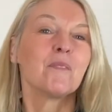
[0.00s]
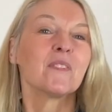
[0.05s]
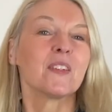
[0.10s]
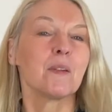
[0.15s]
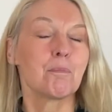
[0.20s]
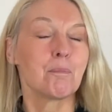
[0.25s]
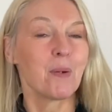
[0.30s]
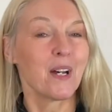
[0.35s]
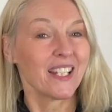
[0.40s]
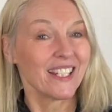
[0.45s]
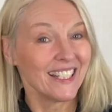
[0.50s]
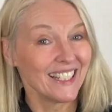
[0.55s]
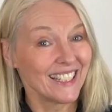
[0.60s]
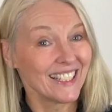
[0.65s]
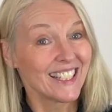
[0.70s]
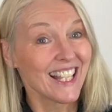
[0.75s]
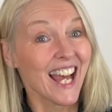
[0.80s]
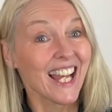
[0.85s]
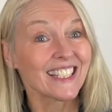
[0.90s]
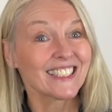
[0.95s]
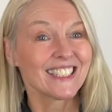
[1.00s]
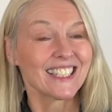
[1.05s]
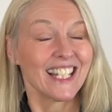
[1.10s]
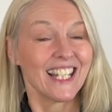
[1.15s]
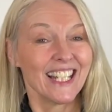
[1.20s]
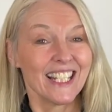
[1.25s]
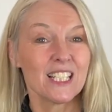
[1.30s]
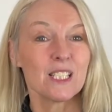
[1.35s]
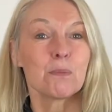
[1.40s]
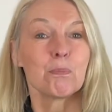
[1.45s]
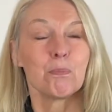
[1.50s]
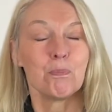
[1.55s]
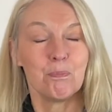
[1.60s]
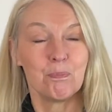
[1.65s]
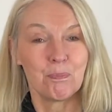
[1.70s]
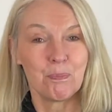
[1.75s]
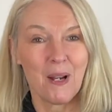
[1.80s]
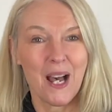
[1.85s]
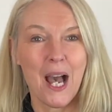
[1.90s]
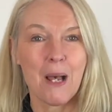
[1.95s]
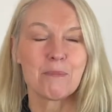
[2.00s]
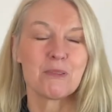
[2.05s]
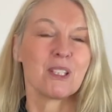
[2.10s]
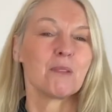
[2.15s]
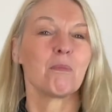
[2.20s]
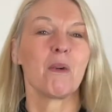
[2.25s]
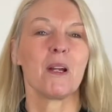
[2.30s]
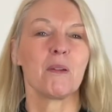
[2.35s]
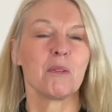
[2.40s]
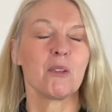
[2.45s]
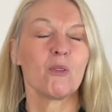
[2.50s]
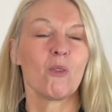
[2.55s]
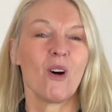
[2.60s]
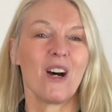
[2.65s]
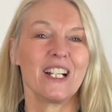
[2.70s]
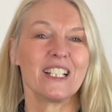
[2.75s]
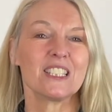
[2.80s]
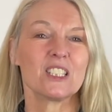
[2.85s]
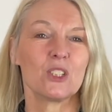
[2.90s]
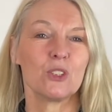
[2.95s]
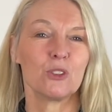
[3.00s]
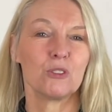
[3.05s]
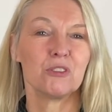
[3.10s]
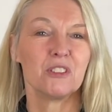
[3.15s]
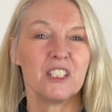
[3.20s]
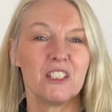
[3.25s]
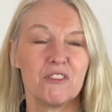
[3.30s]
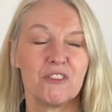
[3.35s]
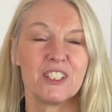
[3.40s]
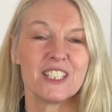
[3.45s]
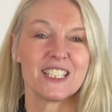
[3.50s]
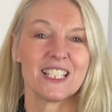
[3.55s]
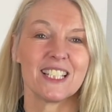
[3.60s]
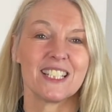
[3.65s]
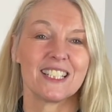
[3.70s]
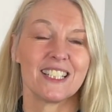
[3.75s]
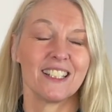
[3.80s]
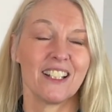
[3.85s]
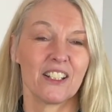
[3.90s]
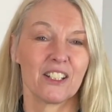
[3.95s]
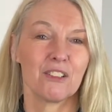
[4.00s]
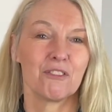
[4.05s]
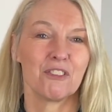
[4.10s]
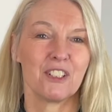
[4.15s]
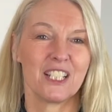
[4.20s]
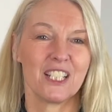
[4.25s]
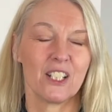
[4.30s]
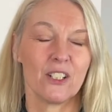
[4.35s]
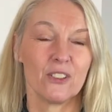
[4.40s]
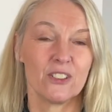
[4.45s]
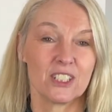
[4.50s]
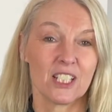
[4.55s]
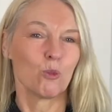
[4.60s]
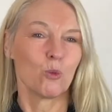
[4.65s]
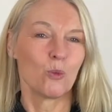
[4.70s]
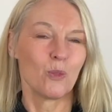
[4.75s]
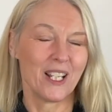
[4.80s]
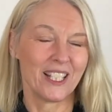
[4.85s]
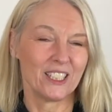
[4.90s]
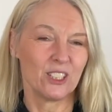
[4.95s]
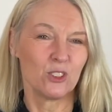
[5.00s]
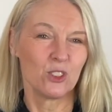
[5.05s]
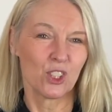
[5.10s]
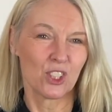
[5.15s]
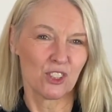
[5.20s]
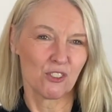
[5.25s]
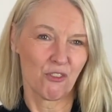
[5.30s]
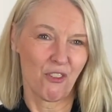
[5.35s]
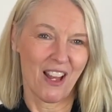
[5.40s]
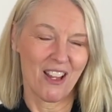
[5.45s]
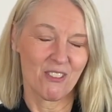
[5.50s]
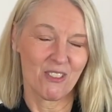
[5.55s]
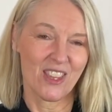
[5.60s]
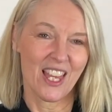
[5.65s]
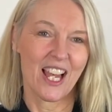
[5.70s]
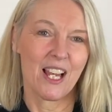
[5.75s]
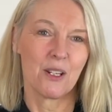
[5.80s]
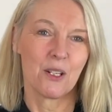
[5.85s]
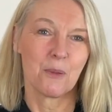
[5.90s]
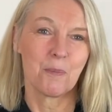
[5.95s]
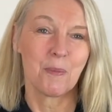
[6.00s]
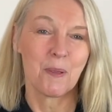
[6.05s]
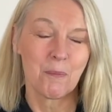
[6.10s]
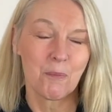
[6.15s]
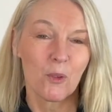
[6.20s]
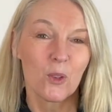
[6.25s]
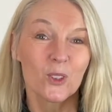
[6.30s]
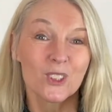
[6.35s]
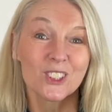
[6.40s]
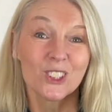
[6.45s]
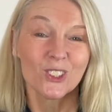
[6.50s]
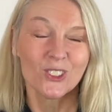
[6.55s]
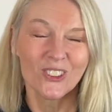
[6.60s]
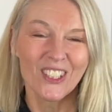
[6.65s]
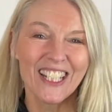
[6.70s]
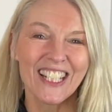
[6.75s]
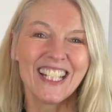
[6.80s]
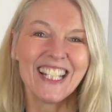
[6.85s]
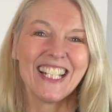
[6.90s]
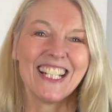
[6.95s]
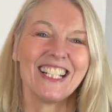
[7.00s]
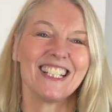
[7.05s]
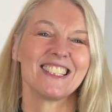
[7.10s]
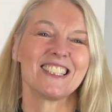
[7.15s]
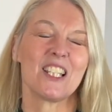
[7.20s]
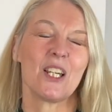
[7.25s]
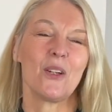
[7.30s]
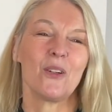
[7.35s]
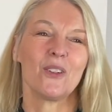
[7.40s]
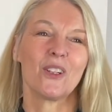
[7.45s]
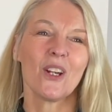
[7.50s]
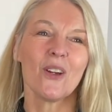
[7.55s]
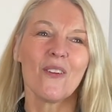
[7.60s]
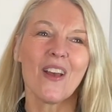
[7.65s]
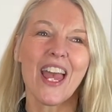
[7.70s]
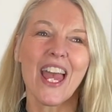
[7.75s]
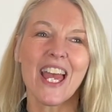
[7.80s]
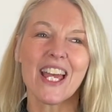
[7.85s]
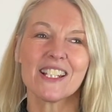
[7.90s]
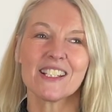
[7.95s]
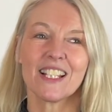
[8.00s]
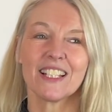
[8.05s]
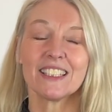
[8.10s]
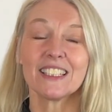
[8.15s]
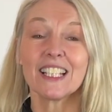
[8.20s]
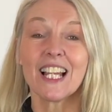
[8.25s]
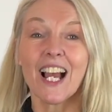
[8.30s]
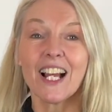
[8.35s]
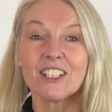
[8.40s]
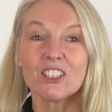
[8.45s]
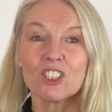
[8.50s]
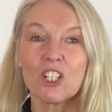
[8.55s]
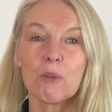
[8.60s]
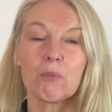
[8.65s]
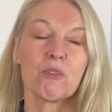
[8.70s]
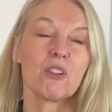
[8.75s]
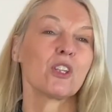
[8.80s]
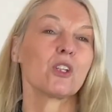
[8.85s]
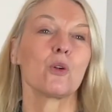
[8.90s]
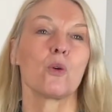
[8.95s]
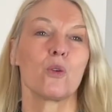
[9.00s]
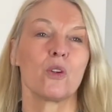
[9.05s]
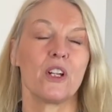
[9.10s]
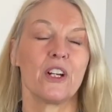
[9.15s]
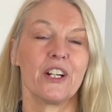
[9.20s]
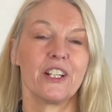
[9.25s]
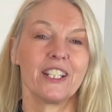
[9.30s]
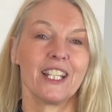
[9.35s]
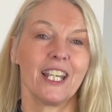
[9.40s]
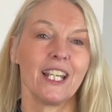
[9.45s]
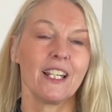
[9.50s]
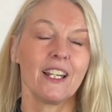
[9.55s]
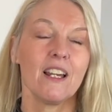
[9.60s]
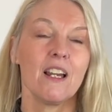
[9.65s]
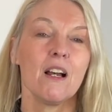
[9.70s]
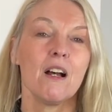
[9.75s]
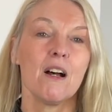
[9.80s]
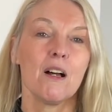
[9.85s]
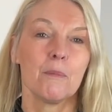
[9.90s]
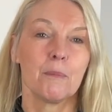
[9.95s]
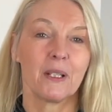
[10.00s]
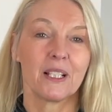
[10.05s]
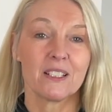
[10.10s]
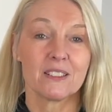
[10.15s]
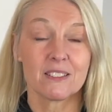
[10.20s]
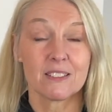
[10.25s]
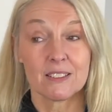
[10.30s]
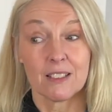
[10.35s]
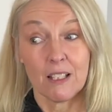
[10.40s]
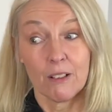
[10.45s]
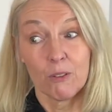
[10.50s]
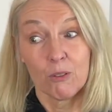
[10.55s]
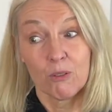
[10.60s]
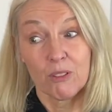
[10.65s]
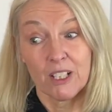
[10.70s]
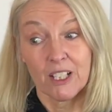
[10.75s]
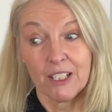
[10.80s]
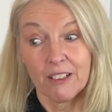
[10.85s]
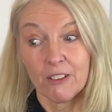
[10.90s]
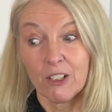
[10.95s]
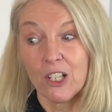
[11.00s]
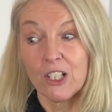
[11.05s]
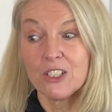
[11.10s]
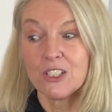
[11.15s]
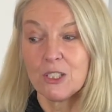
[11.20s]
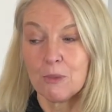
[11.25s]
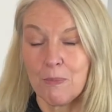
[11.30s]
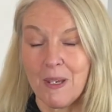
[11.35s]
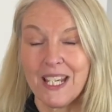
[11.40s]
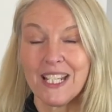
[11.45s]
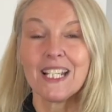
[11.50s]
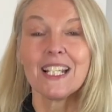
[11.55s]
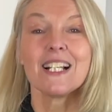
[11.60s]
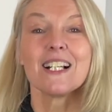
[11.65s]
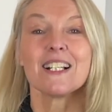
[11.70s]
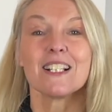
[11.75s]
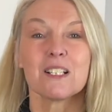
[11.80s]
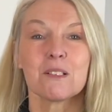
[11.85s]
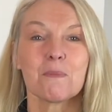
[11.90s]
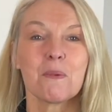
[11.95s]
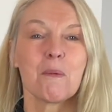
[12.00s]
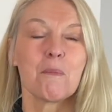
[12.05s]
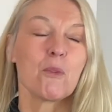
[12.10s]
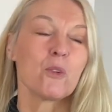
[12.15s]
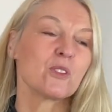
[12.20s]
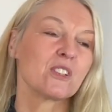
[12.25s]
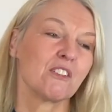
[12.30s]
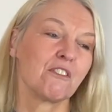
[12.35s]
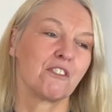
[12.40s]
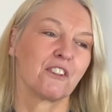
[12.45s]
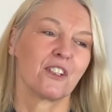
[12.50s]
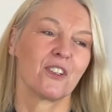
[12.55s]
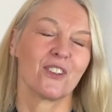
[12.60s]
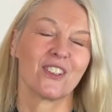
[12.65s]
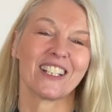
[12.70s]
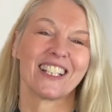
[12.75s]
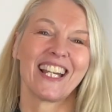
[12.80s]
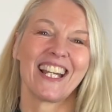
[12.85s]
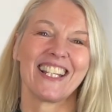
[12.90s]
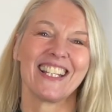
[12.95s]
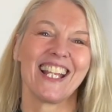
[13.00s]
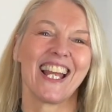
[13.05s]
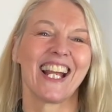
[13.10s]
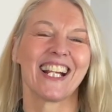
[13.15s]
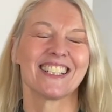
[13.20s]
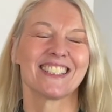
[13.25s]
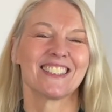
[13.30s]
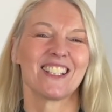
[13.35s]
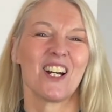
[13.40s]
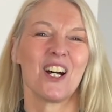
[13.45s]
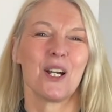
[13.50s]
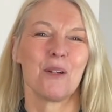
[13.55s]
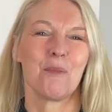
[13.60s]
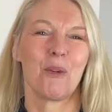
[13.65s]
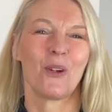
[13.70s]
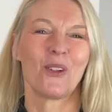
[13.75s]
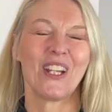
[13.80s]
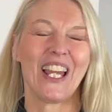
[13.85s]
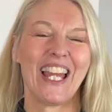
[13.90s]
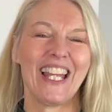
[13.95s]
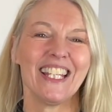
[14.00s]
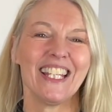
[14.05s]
But in that case, perhaps it might be wise to revisit the other videos where you just found that a bit more tricky. So go ahead and catch up with your learning, because we're going to make it a little bit more difficult again next time, okay?